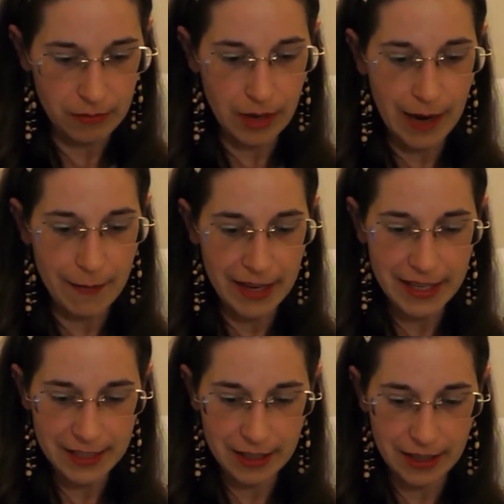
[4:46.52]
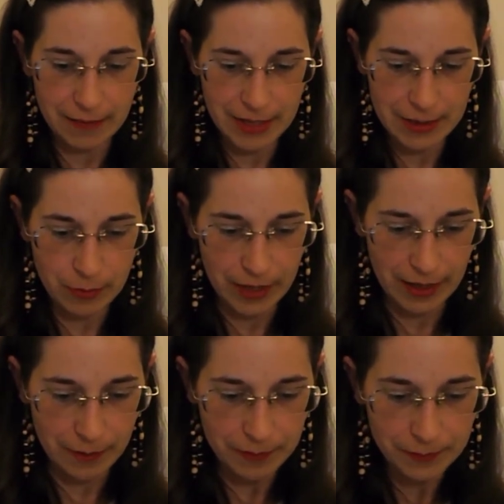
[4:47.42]
I make time as
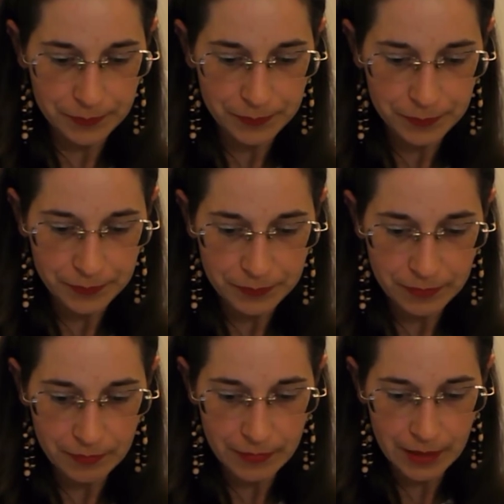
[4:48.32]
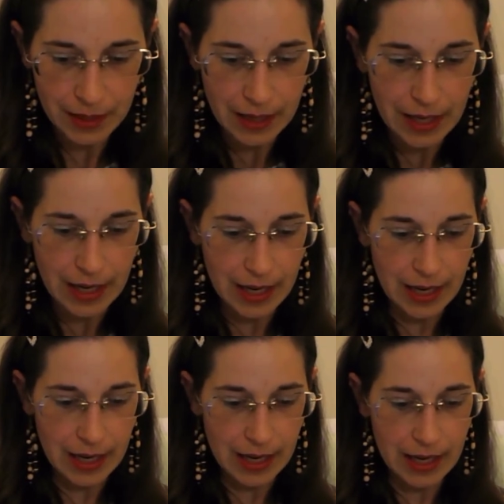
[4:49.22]
well.
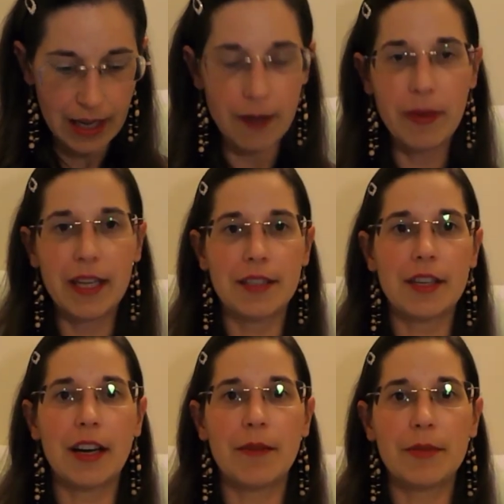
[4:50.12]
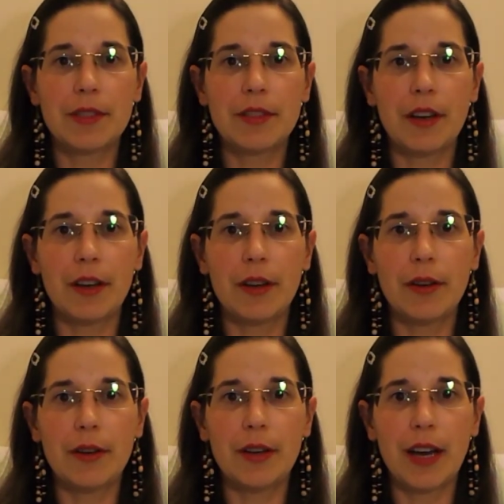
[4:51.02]
I make time, so
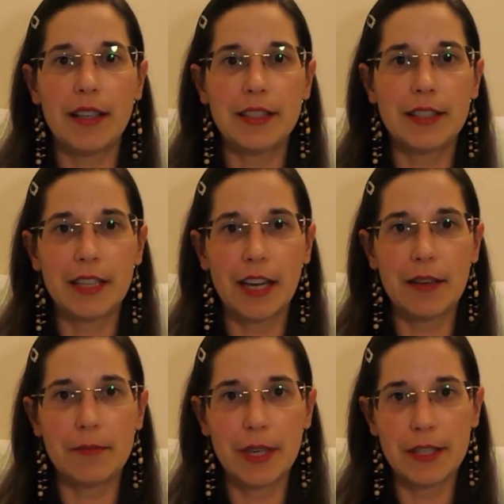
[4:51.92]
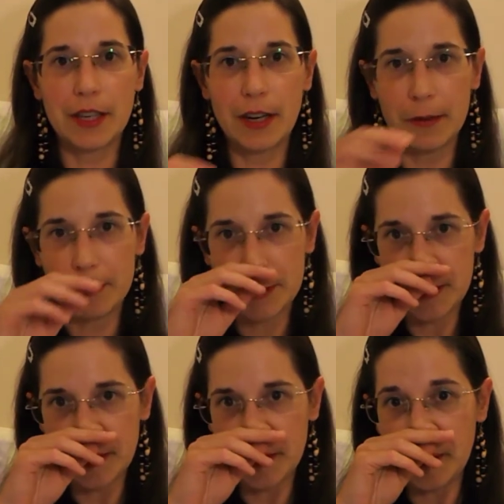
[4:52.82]
I dedicate my time
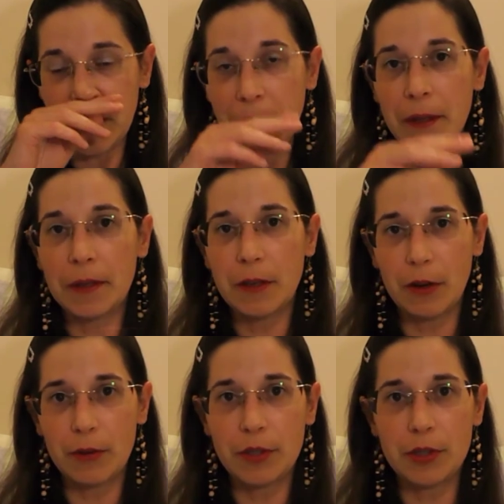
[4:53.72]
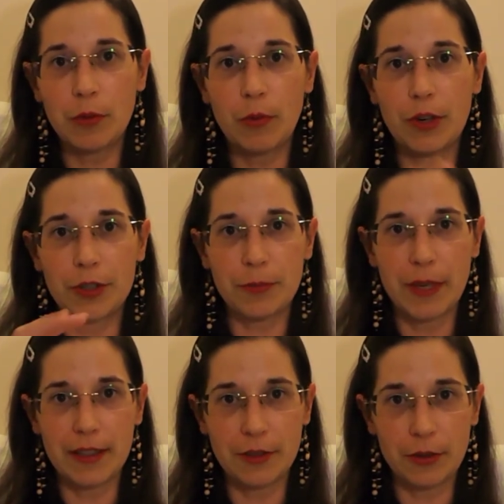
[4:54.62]
to not only to watch
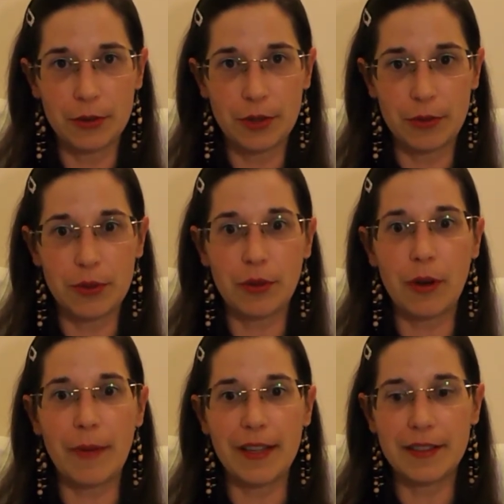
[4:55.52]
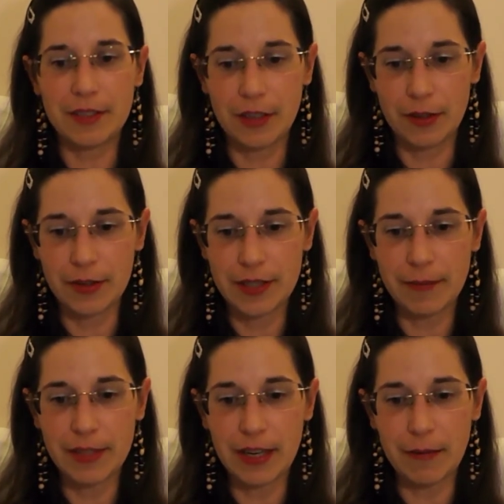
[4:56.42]
but also to comment. So
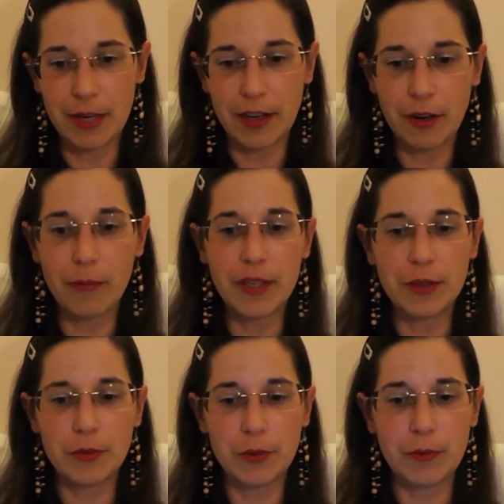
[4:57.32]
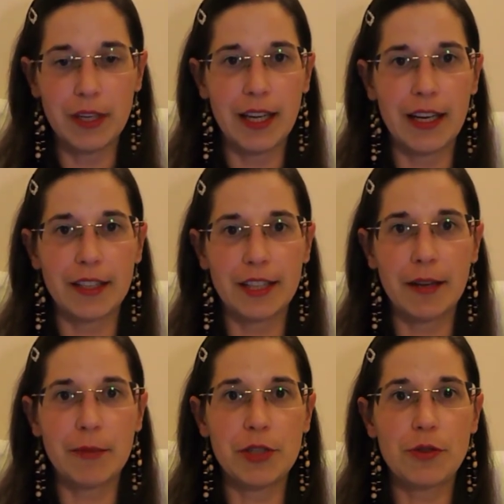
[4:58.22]
sometimes my comments would be like,
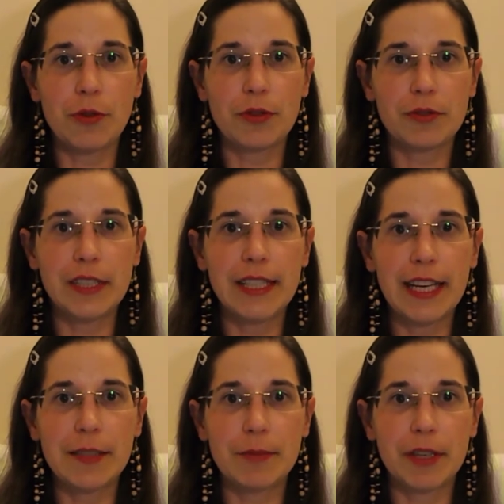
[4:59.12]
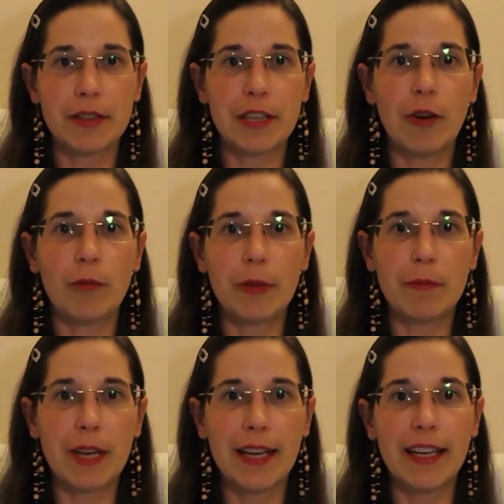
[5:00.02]
take me 2 or 3 days because I'll be
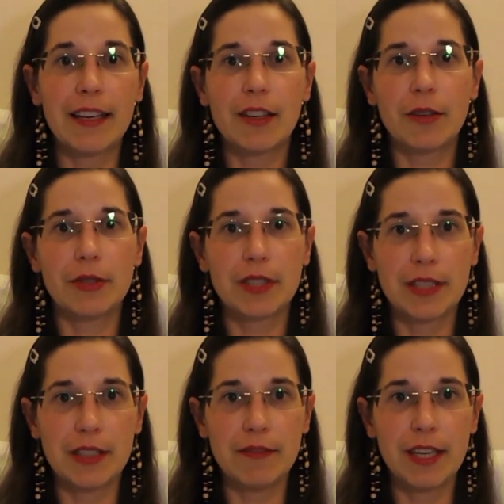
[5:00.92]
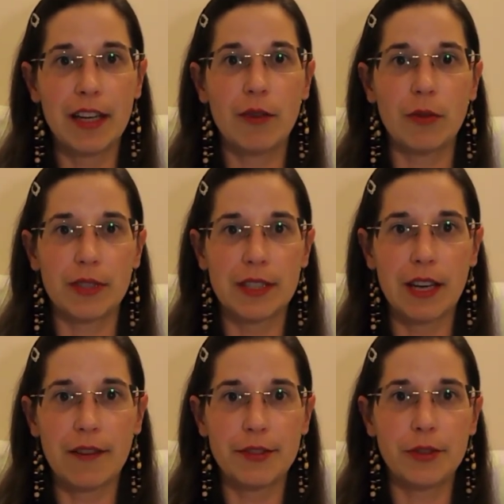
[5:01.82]
planning, no, this evening or this
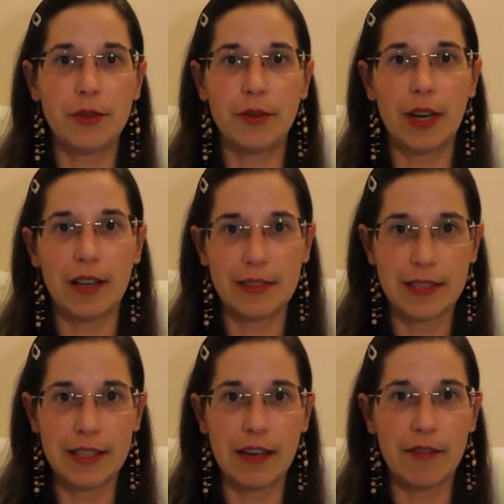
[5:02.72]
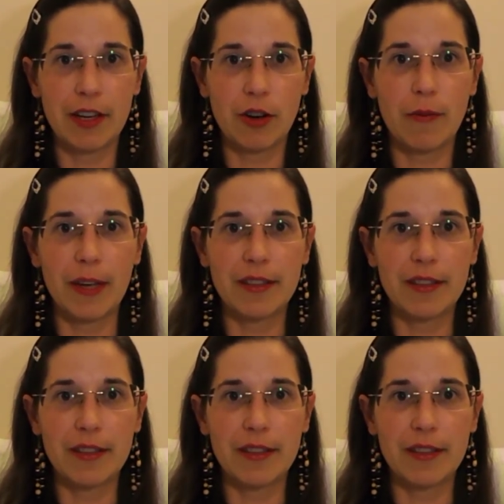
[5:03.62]
afternoon I'll sit down and comment.